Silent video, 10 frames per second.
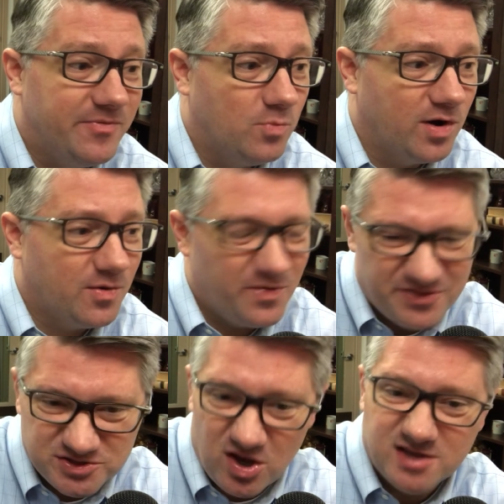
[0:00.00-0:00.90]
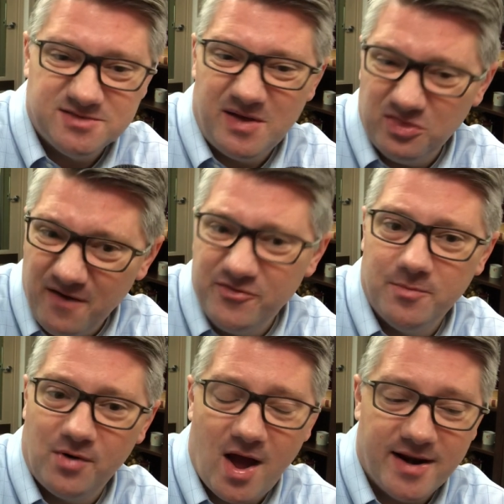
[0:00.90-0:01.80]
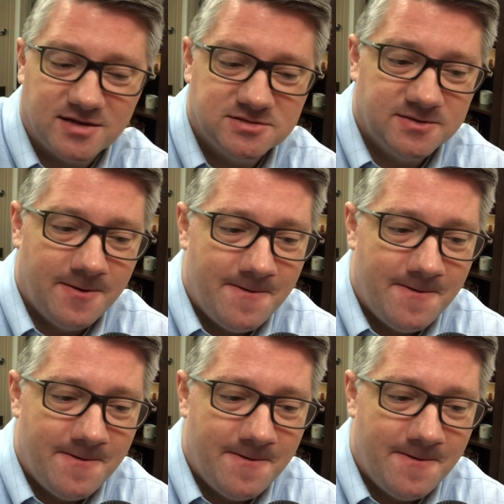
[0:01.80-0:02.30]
been working with is awesome. I love their products.